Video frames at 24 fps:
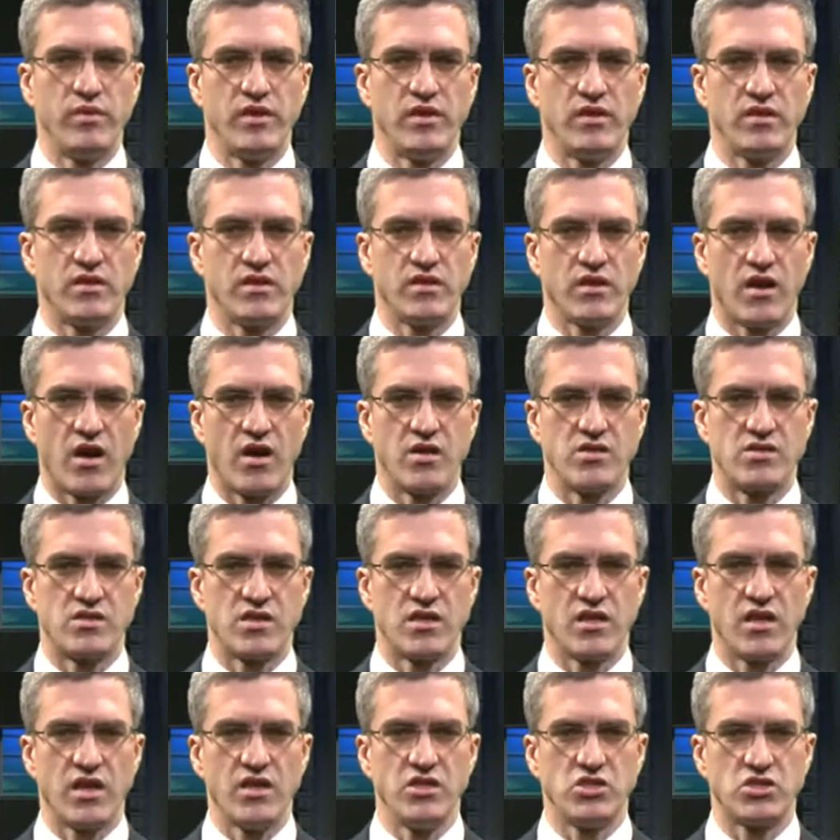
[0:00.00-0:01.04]
building
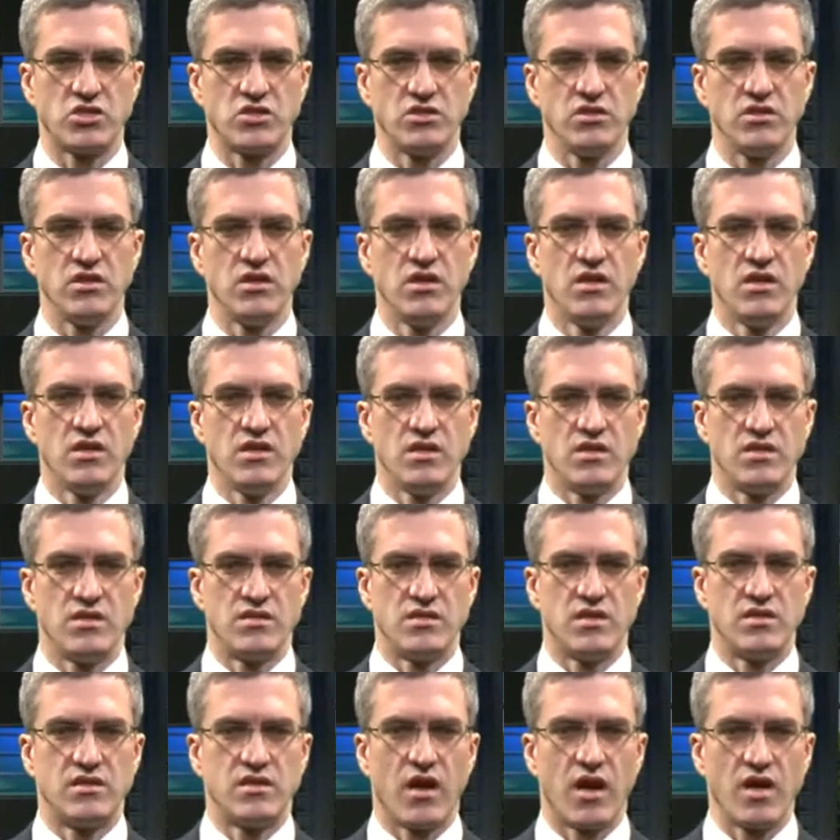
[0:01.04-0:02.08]
isolation is
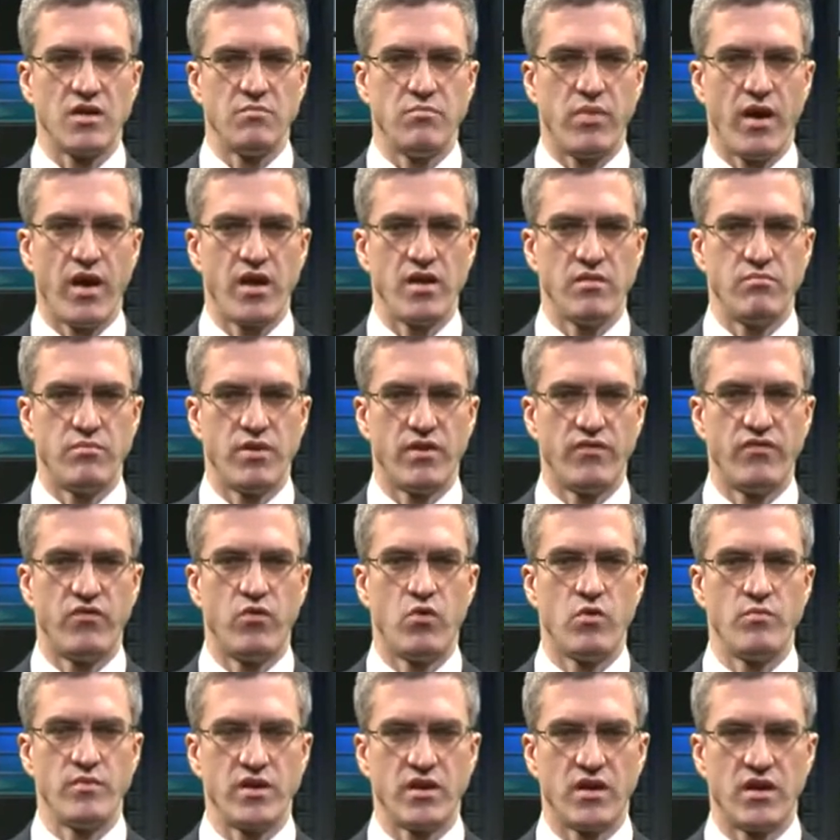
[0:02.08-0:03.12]
the Taipei
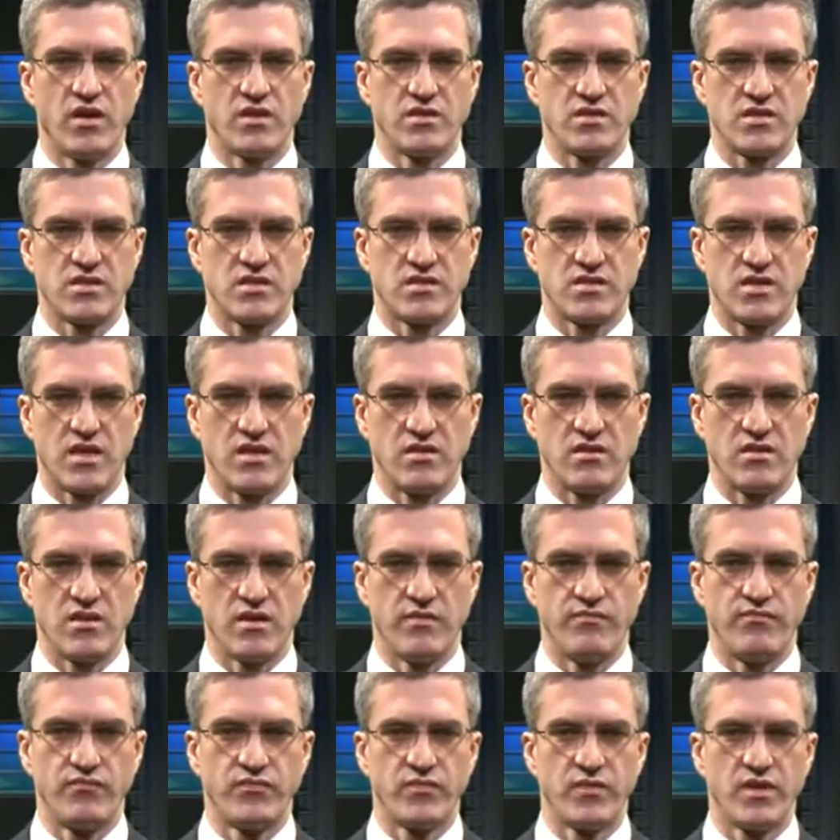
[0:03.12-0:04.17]
Performing Arts Center.